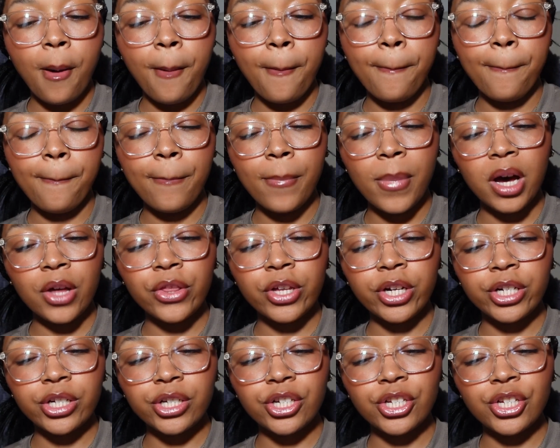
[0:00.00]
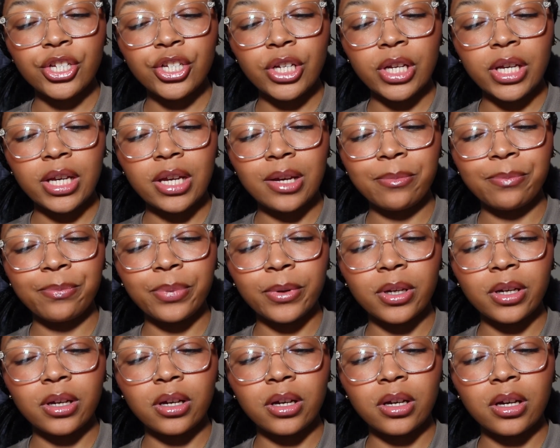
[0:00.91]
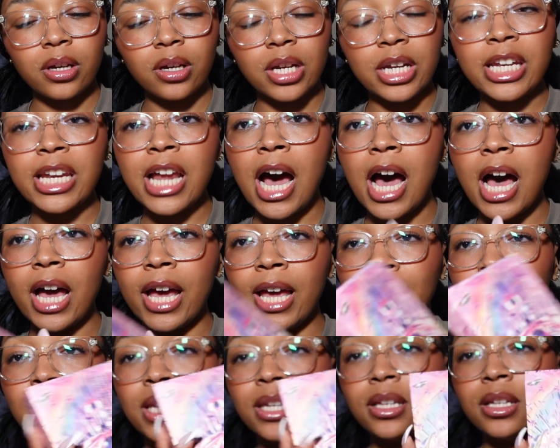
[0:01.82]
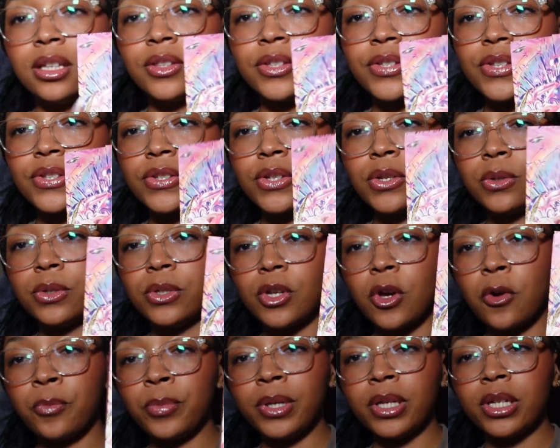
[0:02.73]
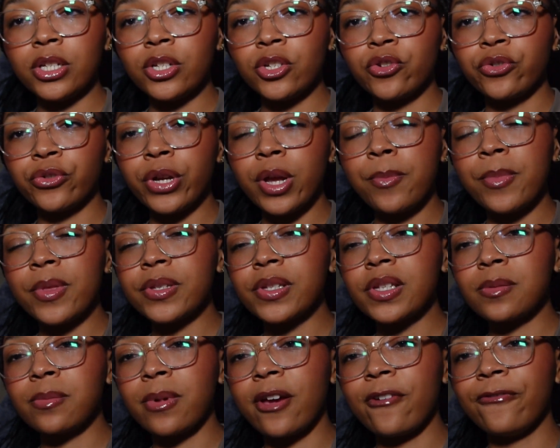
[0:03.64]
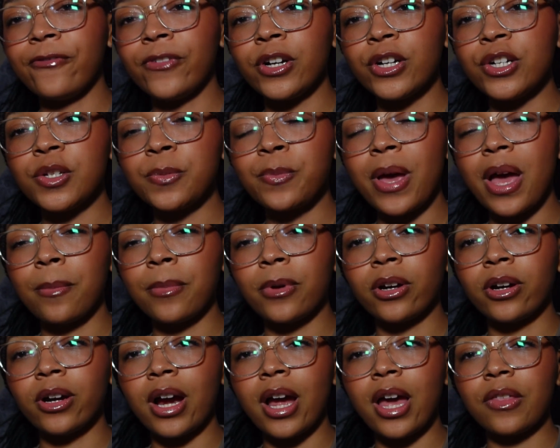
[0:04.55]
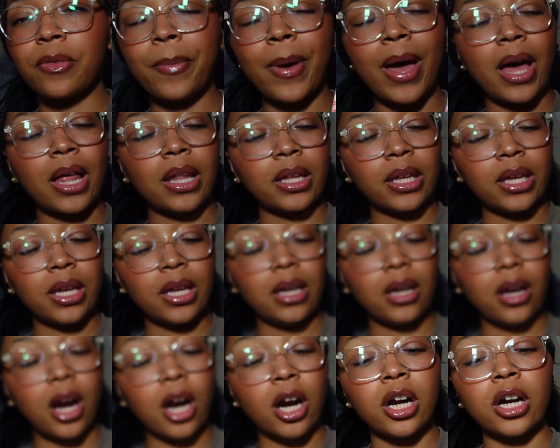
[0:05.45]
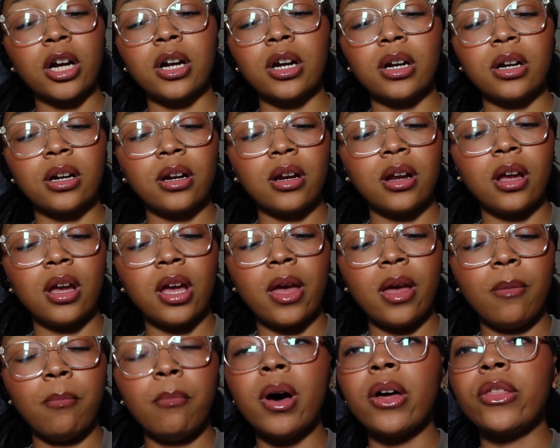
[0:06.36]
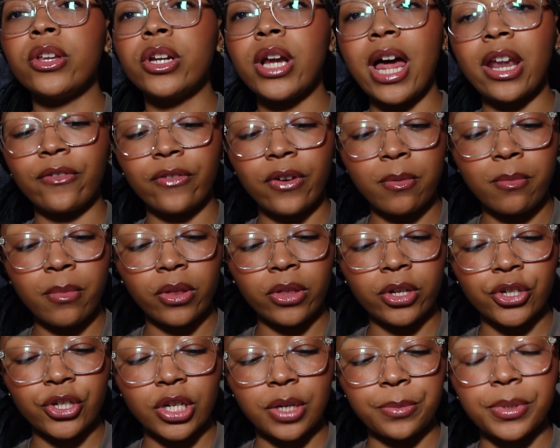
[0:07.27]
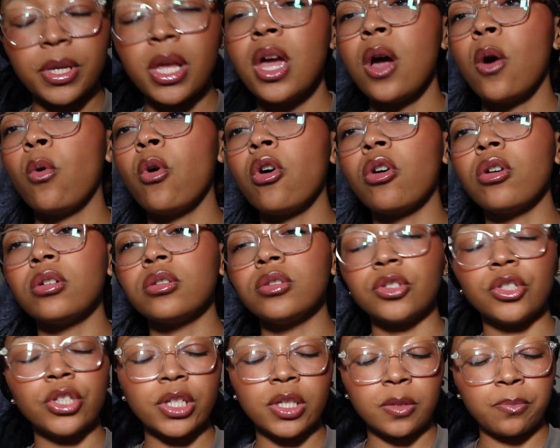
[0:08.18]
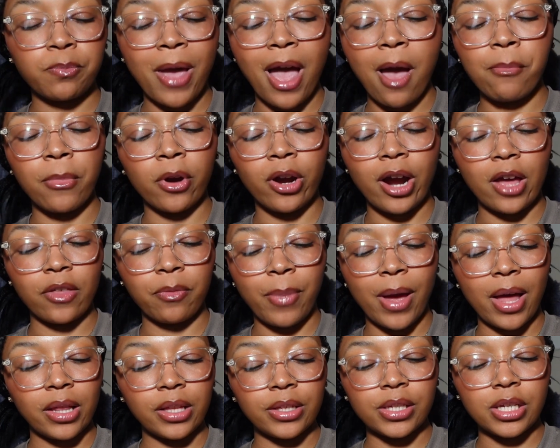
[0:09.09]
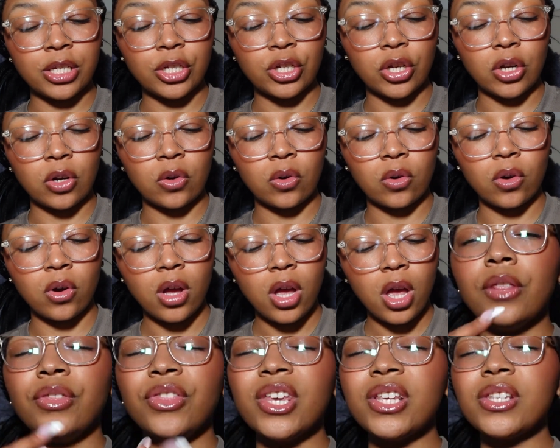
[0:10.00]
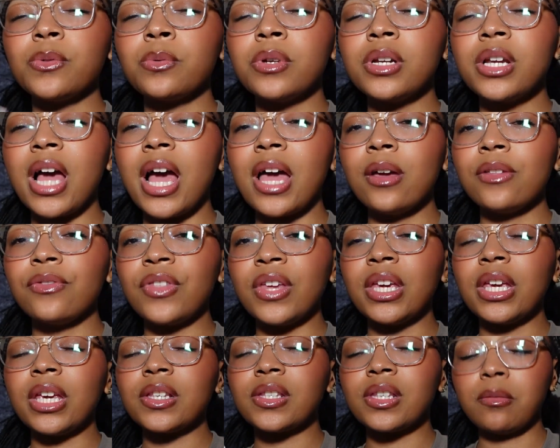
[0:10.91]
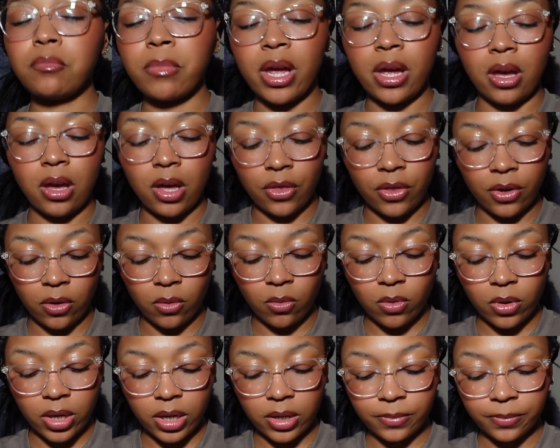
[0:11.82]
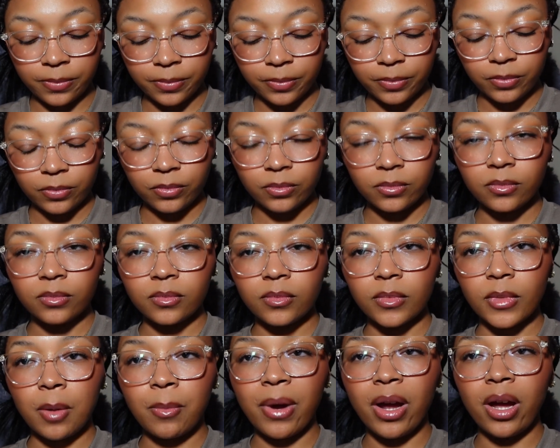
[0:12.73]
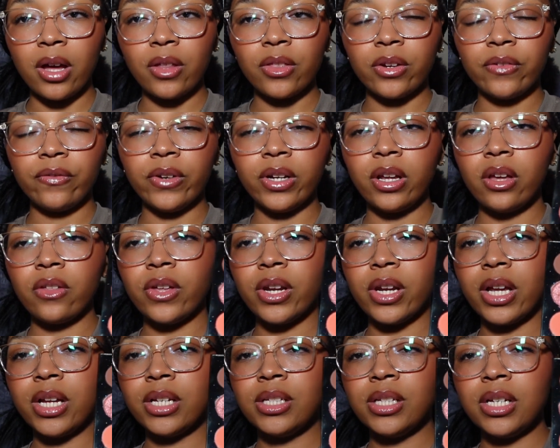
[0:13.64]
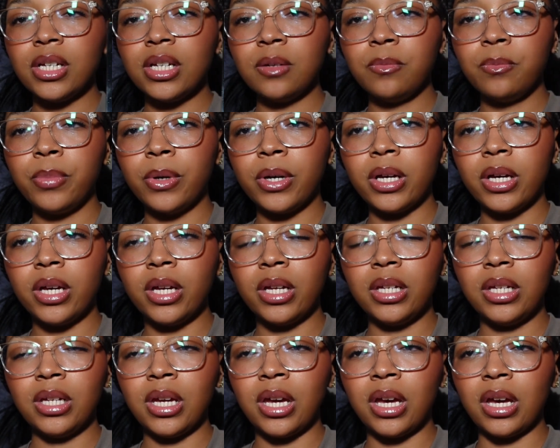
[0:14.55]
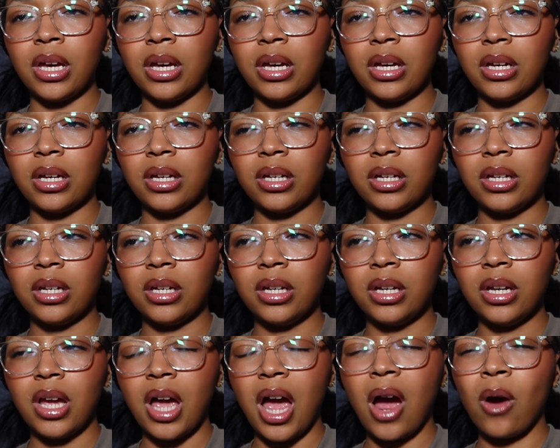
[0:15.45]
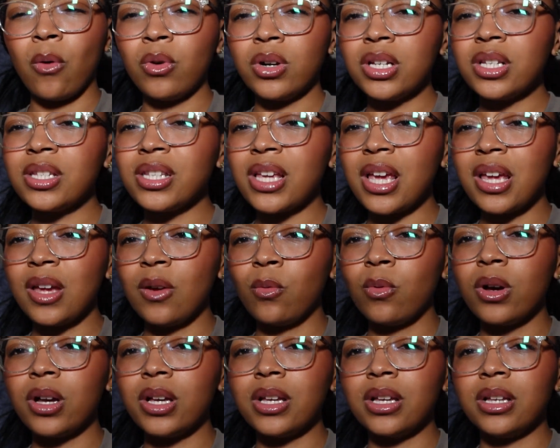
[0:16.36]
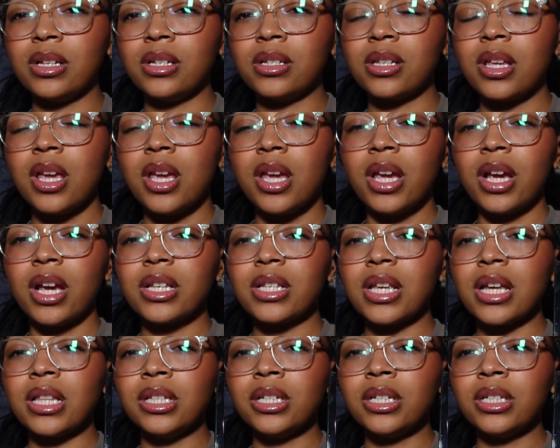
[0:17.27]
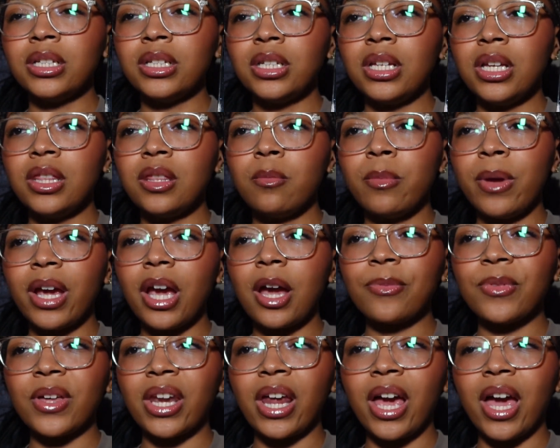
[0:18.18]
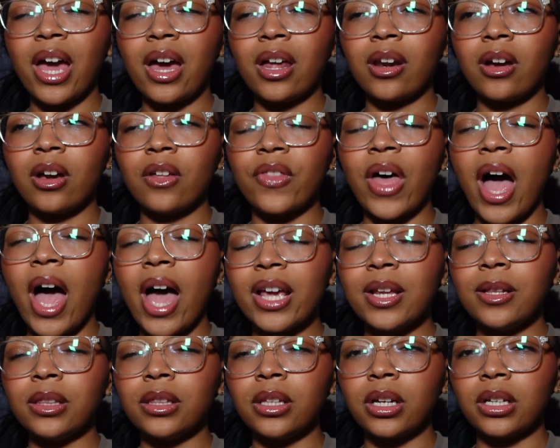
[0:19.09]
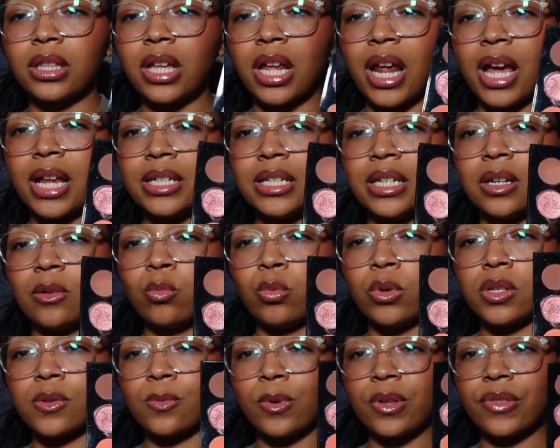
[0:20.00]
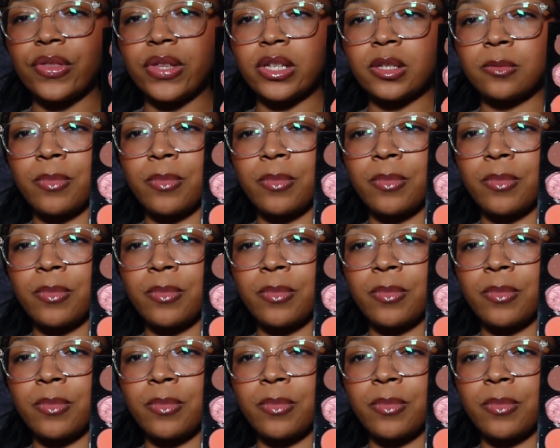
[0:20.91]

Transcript: Mothership 9. This is Utopian Dream. This is my first Pat McGrath palette. Out of her Motherships. Well, just Pat McGrath palettes in general. This one I think is on my other video that I did, but yeah. I want to say it was, because the makeup that I had on, the eye look that I did was with this